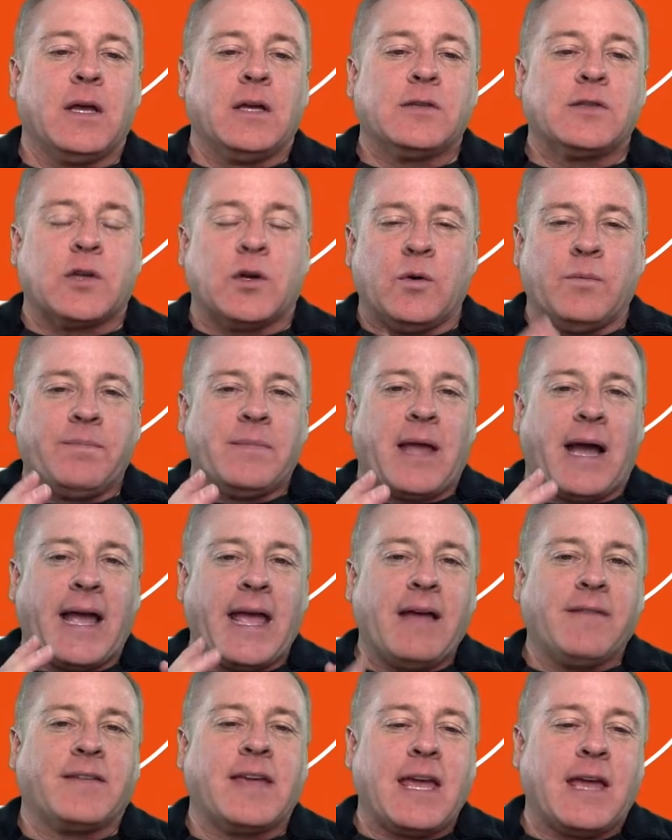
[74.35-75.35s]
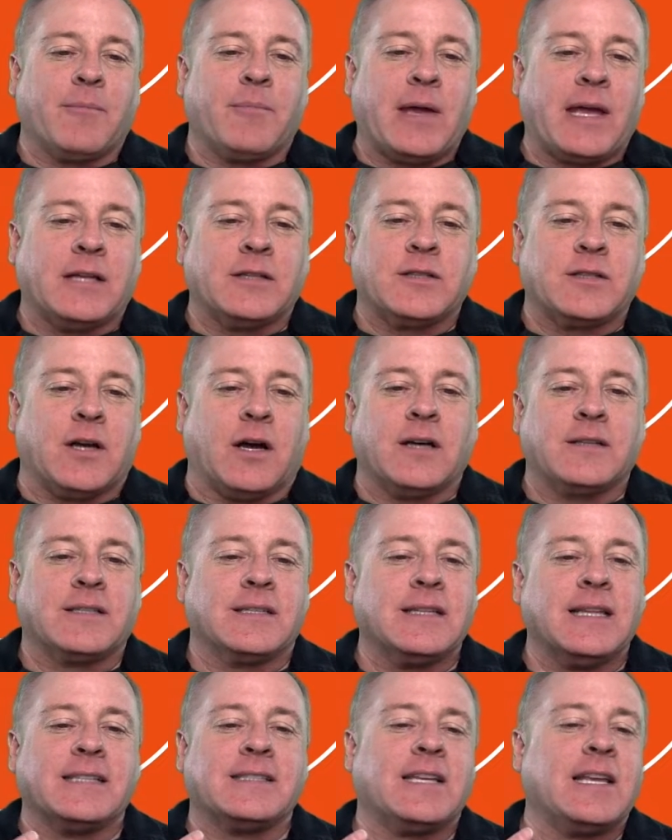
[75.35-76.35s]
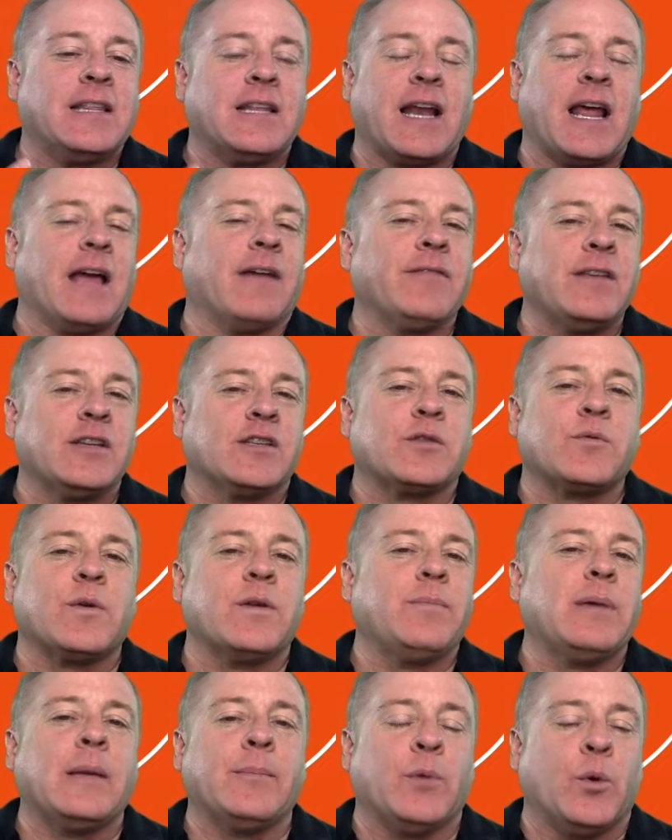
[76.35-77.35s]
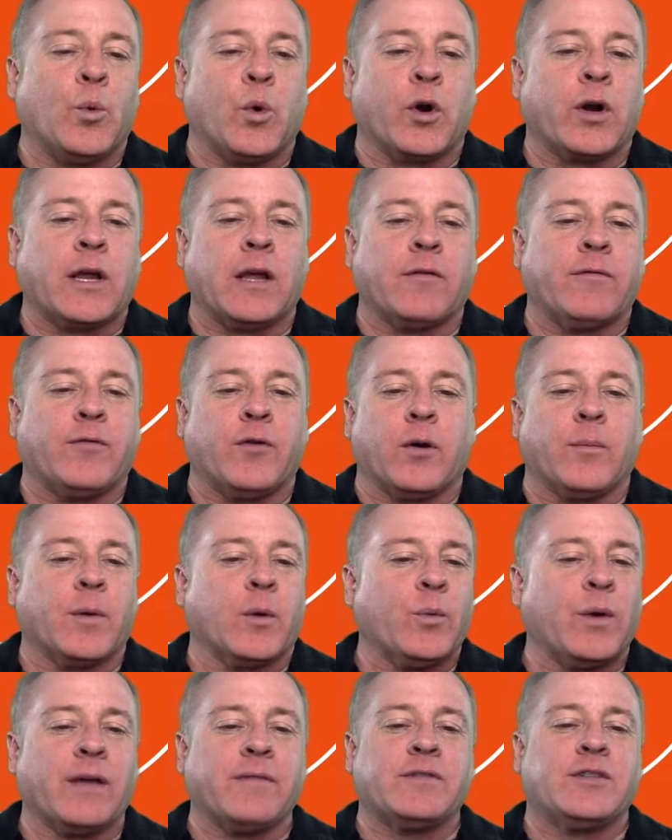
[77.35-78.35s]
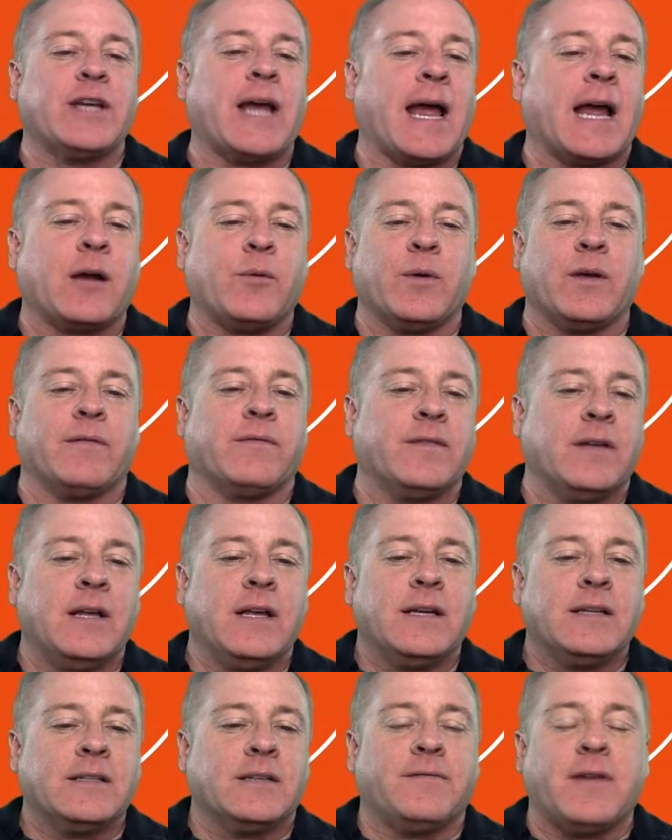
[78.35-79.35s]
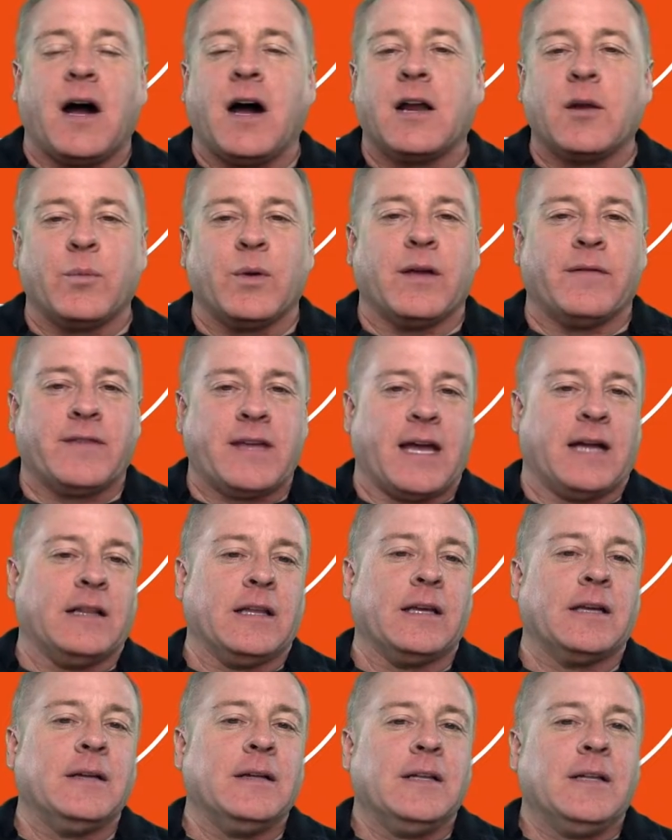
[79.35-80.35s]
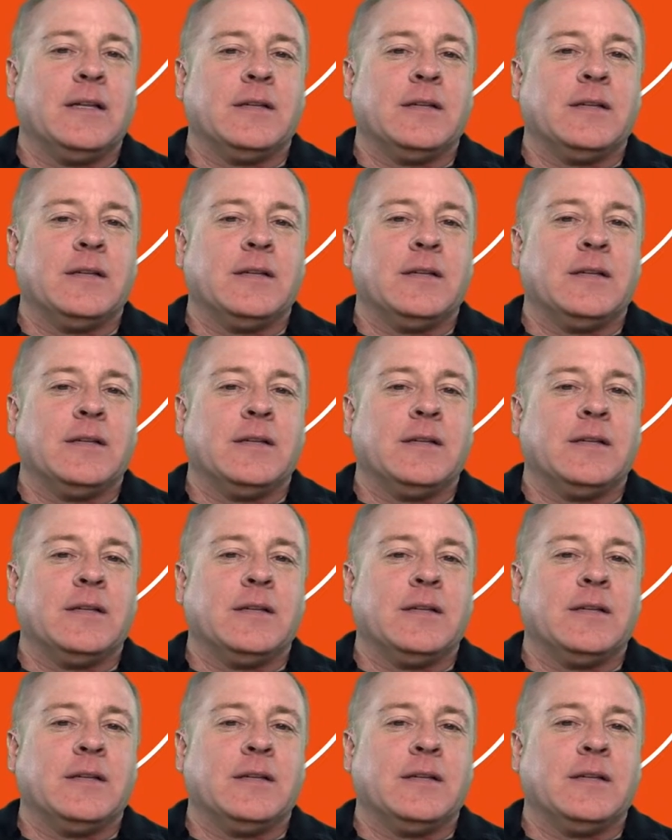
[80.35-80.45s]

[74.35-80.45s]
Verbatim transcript: So I have campaign sauce, and let's say that I have these three people working for me. We have Jack, we have Devon, and we have Kelly.